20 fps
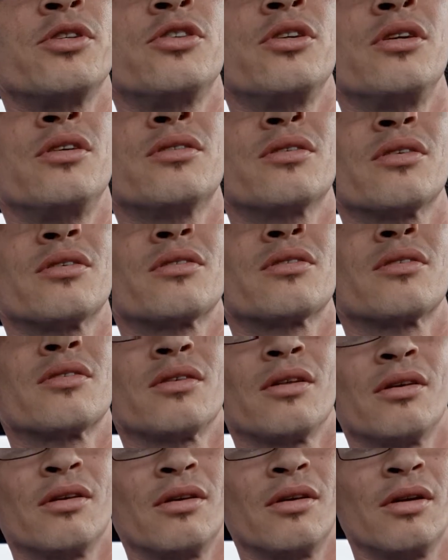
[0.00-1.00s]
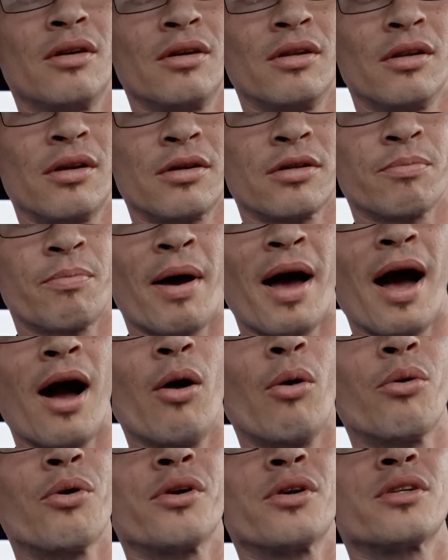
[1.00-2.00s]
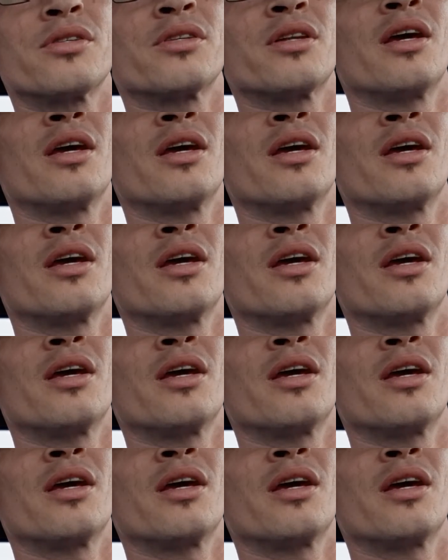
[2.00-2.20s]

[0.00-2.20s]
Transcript: Jesus. There's power in His